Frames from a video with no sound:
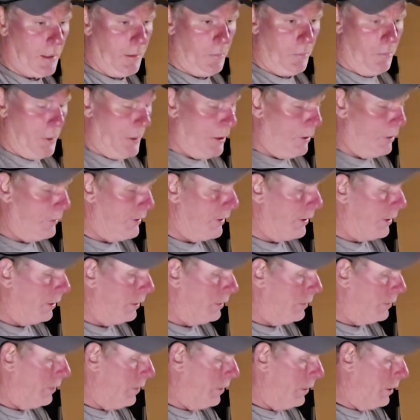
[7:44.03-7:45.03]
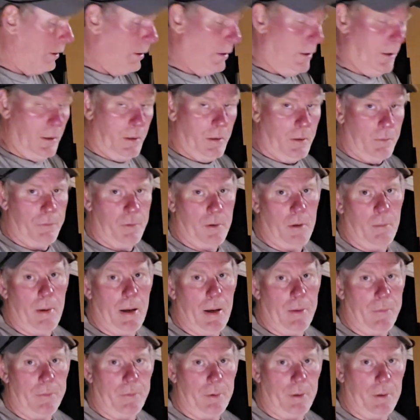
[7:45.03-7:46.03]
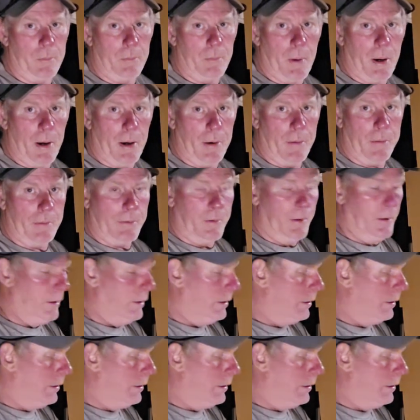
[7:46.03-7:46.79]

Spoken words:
I can build this for about $6,